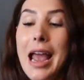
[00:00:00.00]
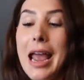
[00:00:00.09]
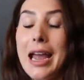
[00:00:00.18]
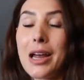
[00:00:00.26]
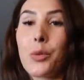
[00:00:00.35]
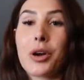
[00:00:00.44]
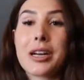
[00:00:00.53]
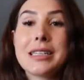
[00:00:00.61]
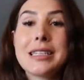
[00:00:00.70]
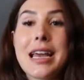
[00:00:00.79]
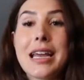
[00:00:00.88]
and we're
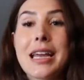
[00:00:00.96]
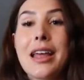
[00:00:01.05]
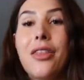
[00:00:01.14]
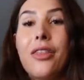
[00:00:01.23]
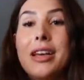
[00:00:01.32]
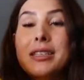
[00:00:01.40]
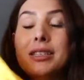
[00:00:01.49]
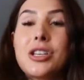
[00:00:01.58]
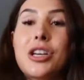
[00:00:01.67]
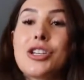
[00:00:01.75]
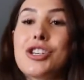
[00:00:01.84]
gonna take
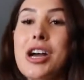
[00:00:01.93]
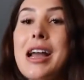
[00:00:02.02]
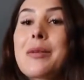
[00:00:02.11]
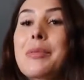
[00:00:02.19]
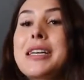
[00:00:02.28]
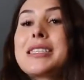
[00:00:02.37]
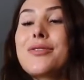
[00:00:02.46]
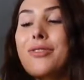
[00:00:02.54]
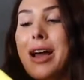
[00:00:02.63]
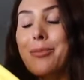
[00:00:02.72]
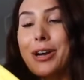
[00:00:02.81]
this giant piece of
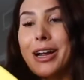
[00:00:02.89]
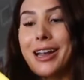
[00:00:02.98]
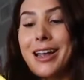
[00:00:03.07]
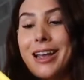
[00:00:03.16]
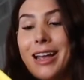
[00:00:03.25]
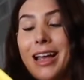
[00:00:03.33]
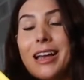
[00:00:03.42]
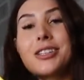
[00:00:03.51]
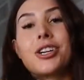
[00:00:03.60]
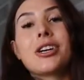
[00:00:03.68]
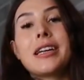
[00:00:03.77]
fabric
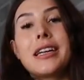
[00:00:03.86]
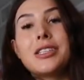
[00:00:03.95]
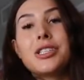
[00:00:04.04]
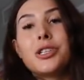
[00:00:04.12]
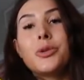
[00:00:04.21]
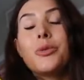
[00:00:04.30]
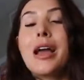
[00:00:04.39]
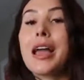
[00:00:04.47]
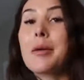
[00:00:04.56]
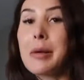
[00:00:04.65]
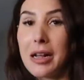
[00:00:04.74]
and turn it into
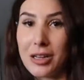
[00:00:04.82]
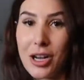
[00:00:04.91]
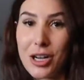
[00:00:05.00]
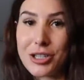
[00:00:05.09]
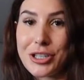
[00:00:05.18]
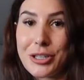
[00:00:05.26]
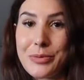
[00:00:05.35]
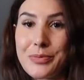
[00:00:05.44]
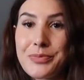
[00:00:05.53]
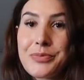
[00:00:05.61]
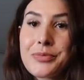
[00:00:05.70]
a Belle
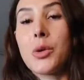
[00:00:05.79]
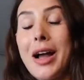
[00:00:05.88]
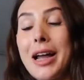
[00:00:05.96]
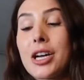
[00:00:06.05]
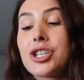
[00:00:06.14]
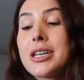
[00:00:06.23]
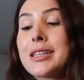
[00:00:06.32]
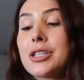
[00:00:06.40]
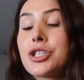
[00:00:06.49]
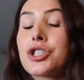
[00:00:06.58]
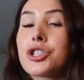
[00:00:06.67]
costume. So I actually,
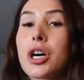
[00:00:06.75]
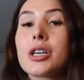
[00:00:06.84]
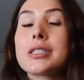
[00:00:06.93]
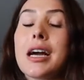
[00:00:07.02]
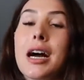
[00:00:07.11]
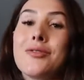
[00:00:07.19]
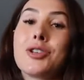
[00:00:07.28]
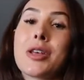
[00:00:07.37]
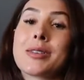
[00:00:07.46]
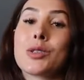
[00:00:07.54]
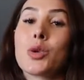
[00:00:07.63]
at the start of
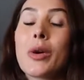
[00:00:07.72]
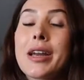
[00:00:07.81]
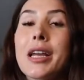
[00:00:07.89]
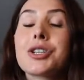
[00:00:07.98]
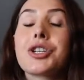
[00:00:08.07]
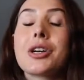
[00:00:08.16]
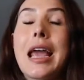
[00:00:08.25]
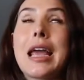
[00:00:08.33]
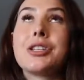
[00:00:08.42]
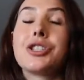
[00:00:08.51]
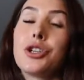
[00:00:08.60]
2020, took
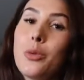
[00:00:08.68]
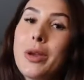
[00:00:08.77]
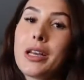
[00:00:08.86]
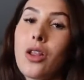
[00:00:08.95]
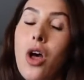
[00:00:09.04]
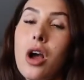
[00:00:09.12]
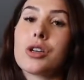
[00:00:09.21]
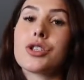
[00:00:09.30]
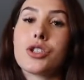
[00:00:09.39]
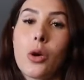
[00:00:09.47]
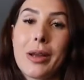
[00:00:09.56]
a 2-week-long
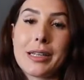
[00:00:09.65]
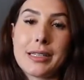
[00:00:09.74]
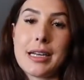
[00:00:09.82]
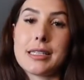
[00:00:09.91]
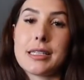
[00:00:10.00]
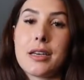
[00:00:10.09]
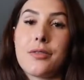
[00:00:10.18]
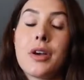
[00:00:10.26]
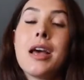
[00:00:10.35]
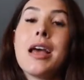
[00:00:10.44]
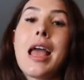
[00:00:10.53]
sewing
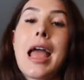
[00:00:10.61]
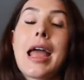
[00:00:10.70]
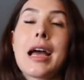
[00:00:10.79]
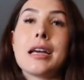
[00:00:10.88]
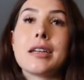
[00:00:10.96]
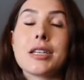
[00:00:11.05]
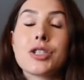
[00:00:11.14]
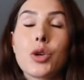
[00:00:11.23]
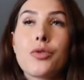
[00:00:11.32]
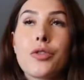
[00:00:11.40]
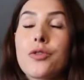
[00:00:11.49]
intensive, and I
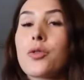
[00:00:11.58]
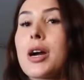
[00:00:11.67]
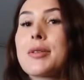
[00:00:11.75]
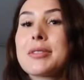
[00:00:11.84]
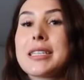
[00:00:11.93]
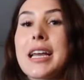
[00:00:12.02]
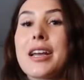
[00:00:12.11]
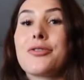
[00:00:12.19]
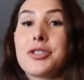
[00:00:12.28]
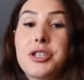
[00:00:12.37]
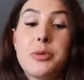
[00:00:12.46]
sewed for 4 hours a day
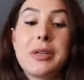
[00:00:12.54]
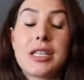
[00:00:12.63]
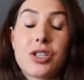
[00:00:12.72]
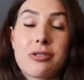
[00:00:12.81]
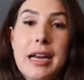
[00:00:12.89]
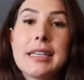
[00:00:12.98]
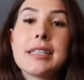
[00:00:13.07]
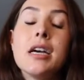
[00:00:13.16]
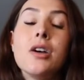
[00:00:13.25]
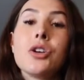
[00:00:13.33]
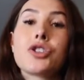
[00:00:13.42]
for 2 weeks straight.
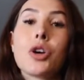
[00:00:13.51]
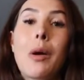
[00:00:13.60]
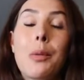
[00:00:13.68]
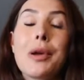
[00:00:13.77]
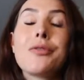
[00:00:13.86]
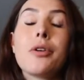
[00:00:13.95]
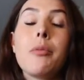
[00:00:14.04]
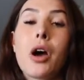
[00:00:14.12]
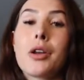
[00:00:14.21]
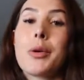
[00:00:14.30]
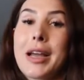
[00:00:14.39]
So I went from
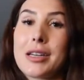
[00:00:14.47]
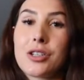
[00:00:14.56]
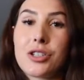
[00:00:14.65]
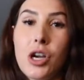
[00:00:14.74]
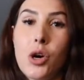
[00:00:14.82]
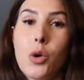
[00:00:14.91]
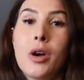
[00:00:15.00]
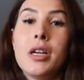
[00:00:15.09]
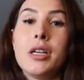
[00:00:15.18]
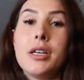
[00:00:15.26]
not knowing how to sew